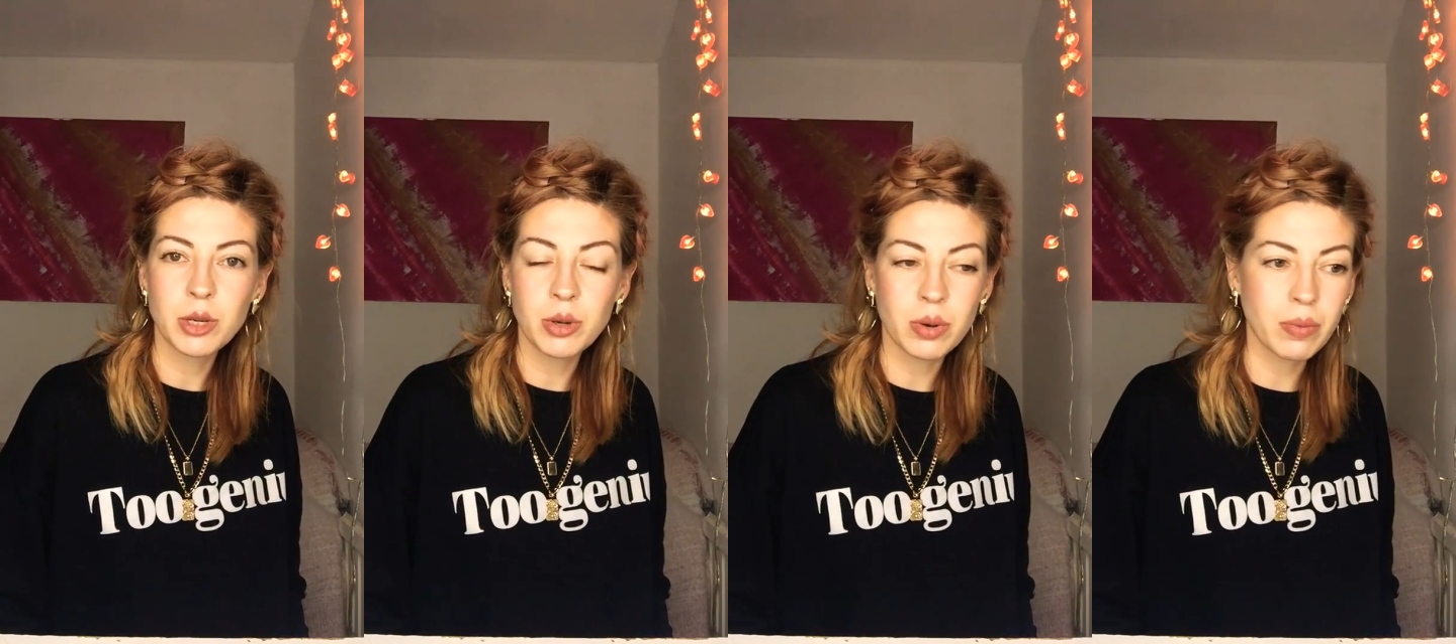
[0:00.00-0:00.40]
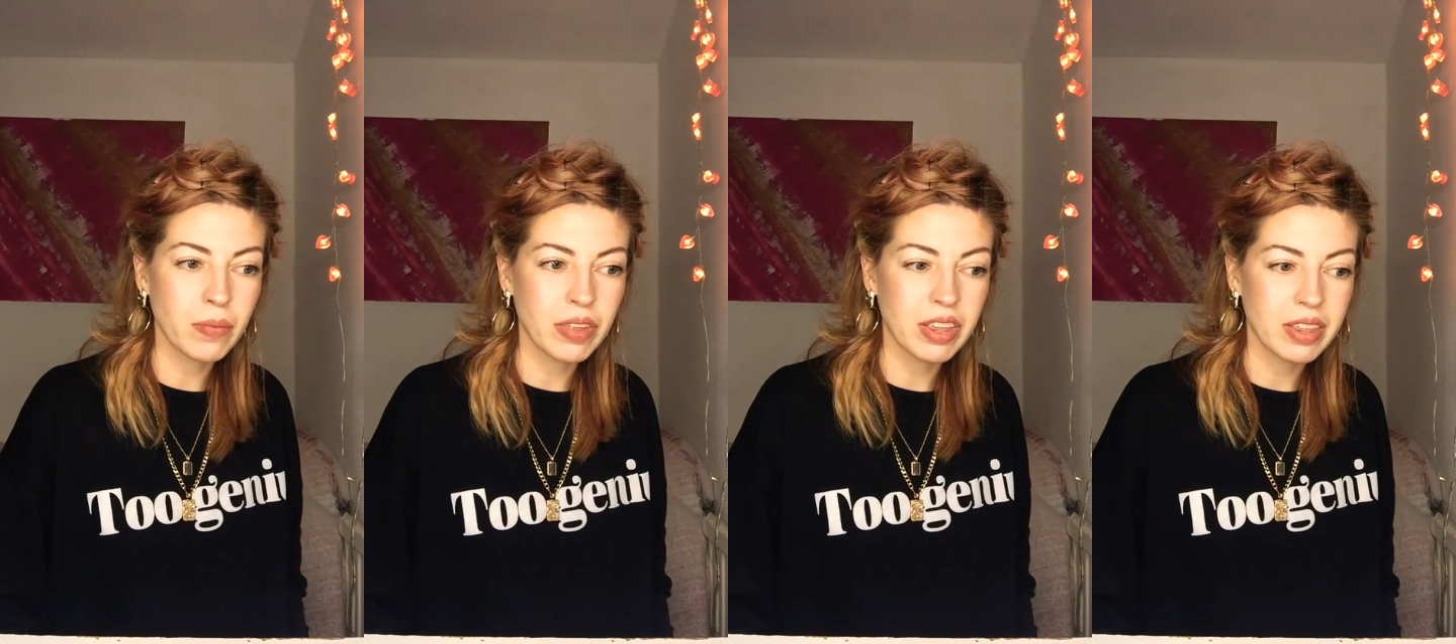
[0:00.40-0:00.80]
you know,
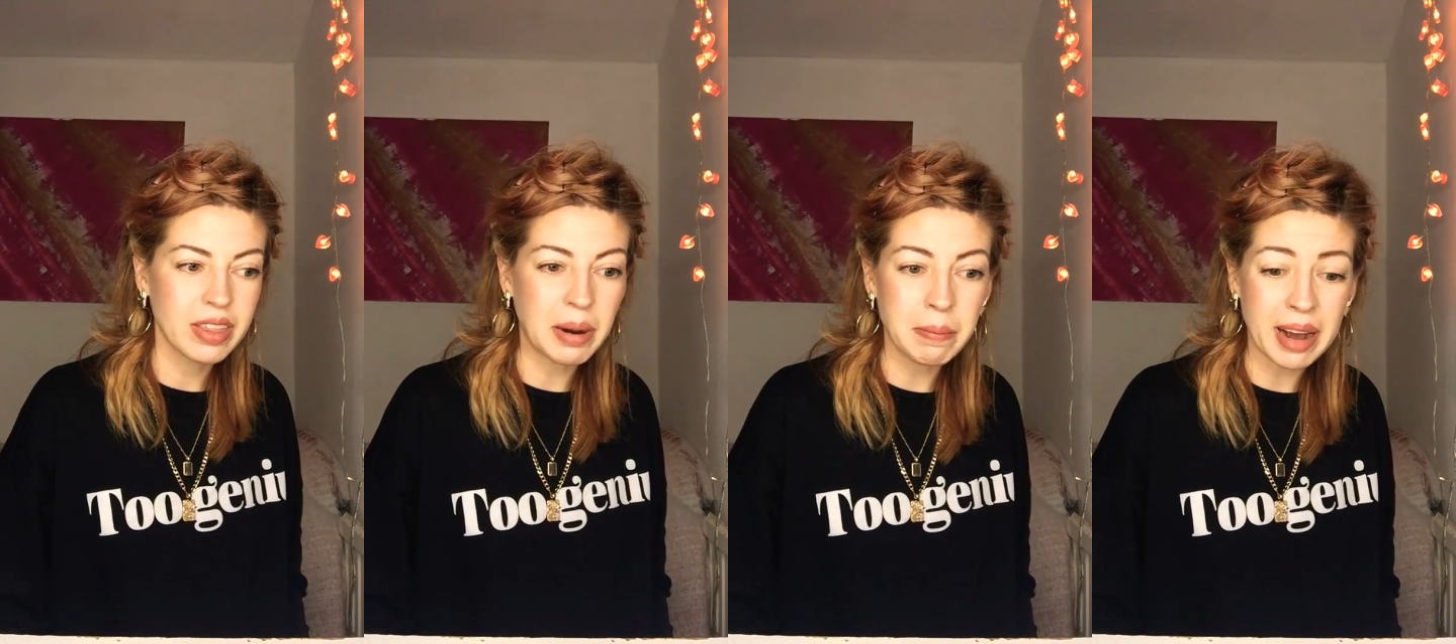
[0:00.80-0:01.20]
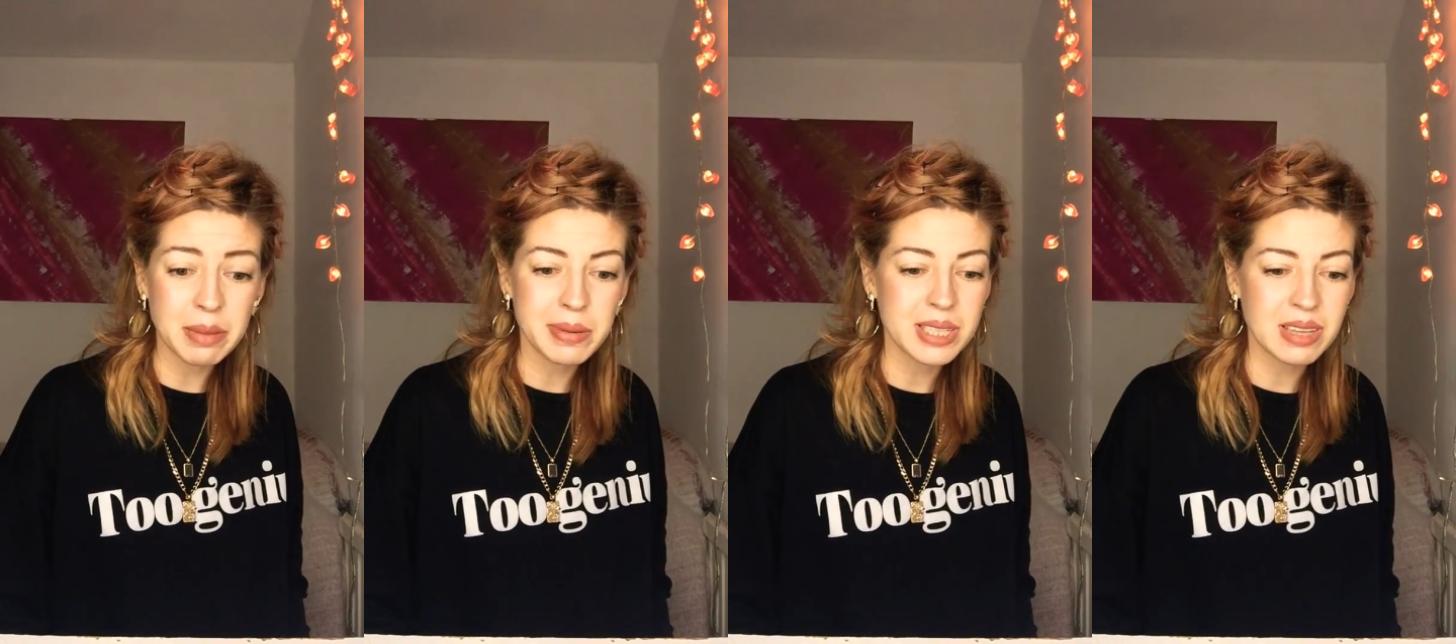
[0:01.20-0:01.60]
there
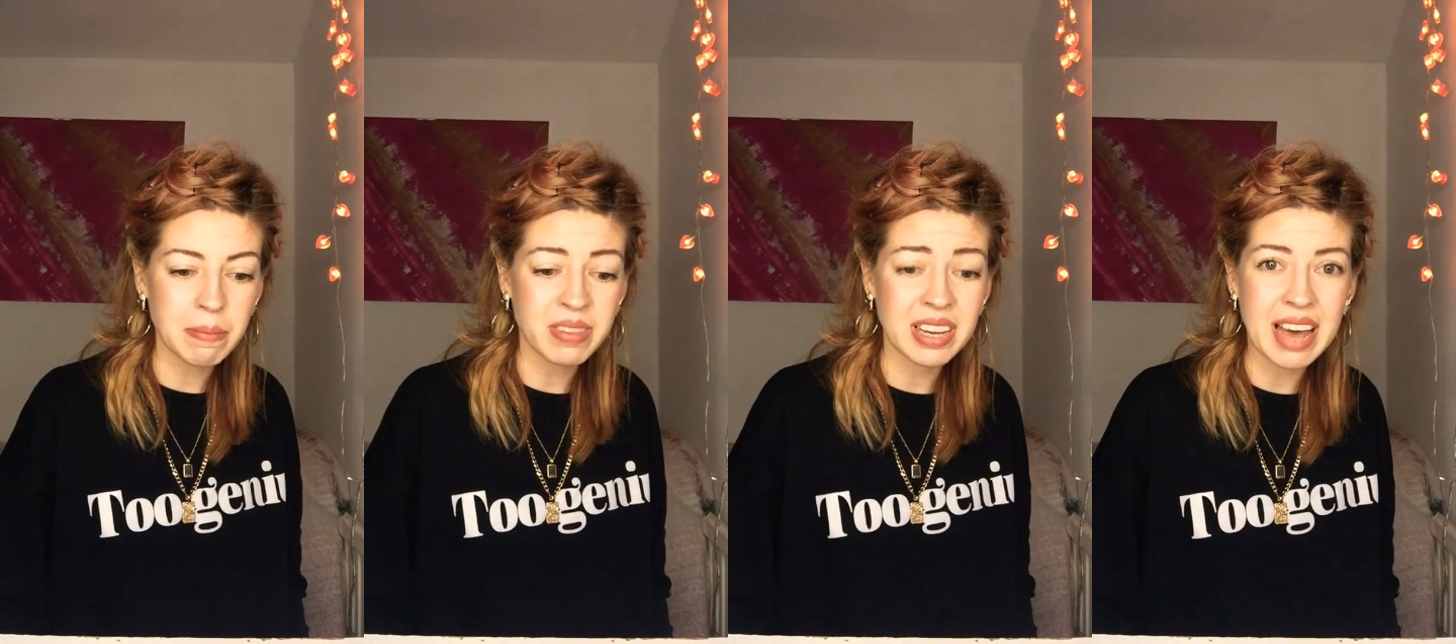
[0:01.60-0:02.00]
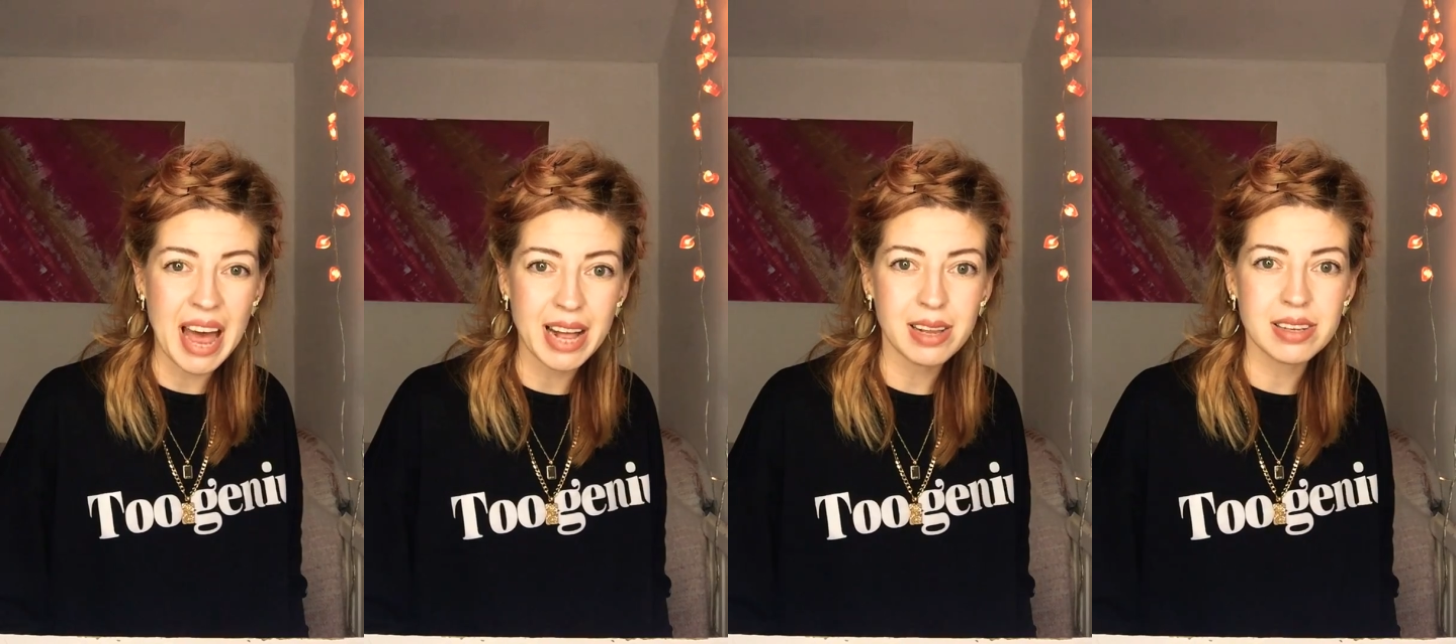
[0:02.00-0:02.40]
might be something
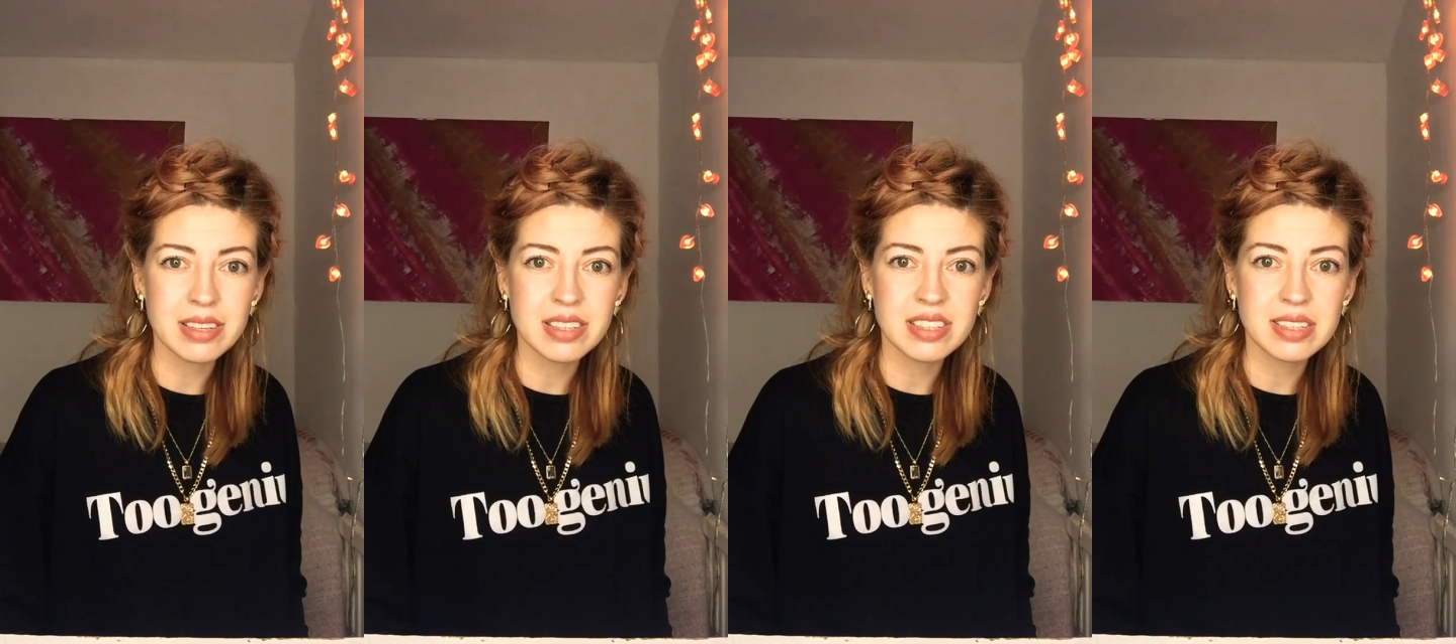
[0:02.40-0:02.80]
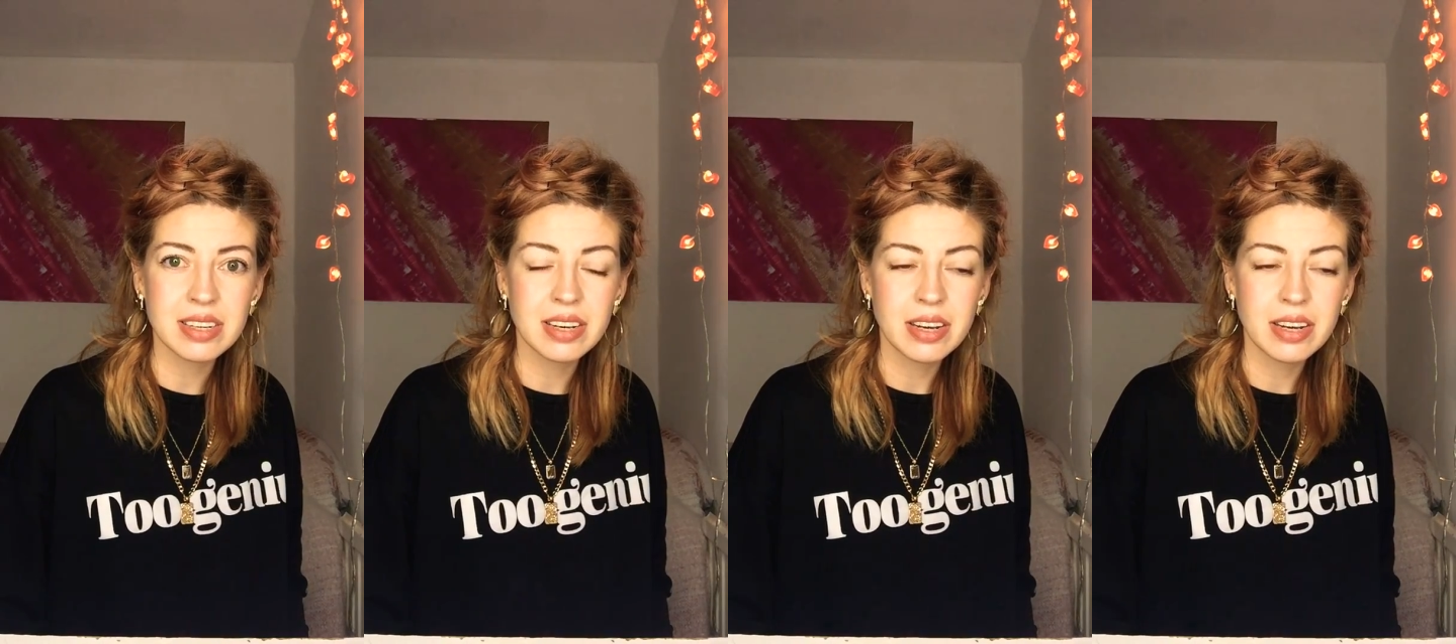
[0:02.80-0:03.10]
else